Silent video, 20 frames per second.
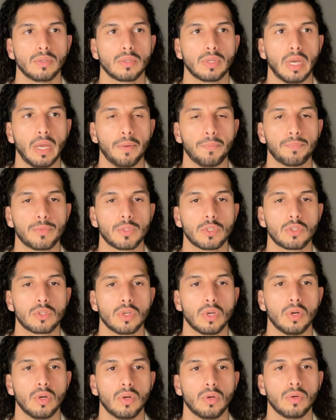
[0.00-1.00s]
Okay,
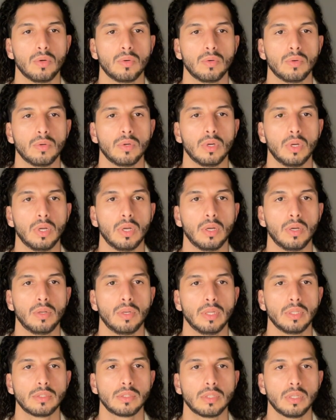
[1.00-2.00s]
so
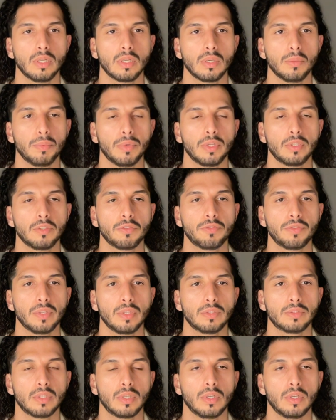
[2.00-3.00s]
let's talk about the
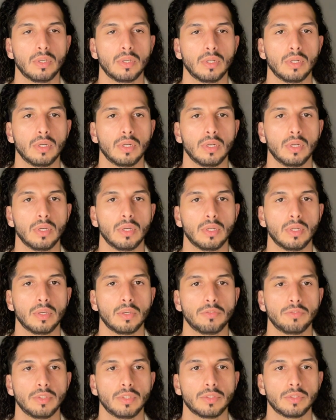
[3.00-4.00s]

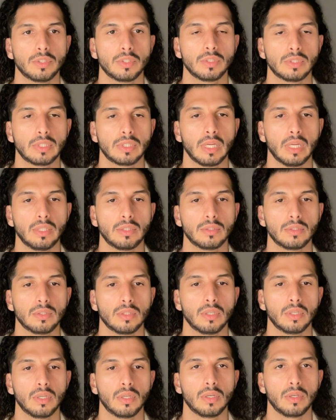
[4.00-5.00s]
filters that
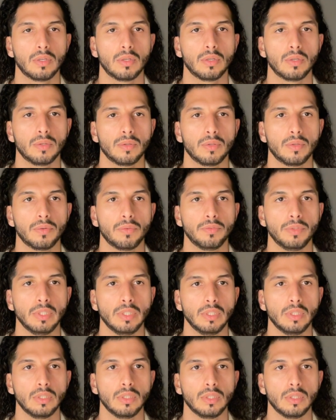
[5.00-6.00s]

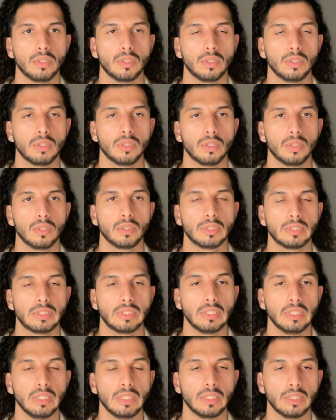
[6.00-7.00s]
we
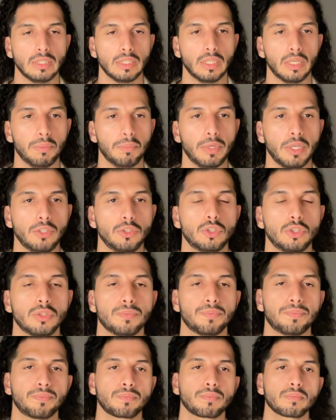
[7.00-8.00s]
see in the image
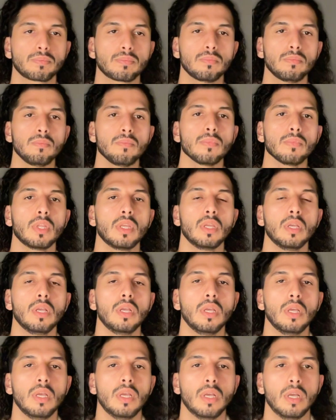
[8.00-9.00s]

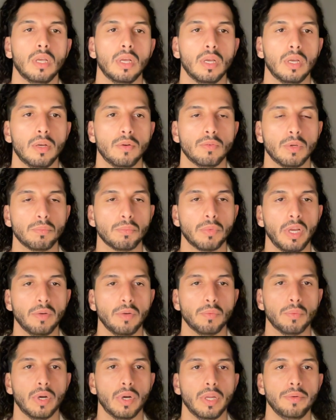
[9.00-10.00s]
one by
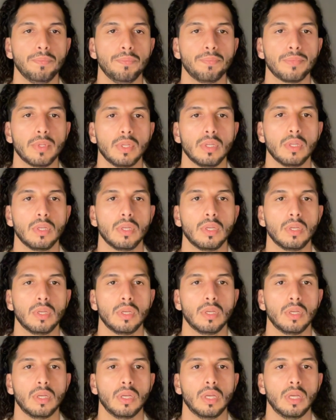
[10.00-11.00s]
one.
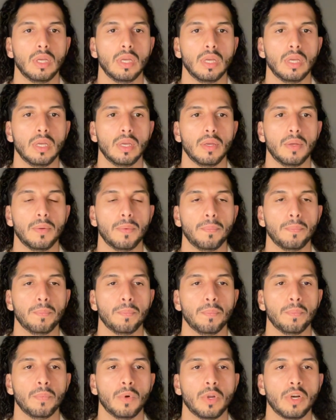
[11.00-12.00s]

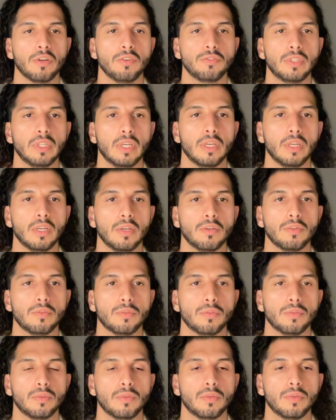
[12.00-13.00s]
One of the
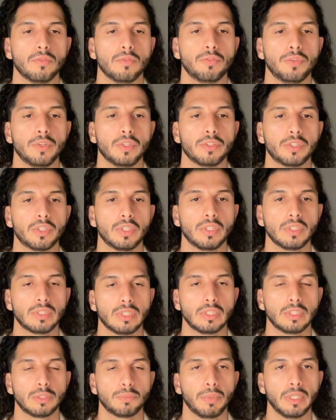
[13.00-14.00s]
filters
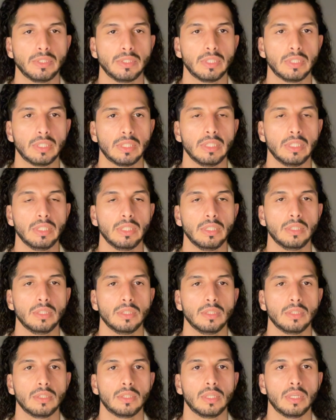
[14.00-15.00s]
is basically
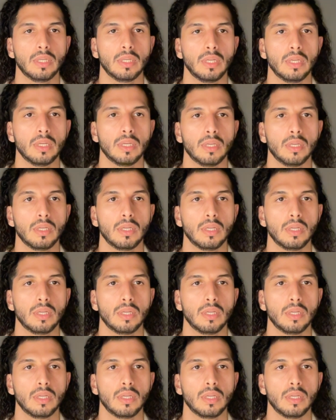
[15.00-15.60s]
the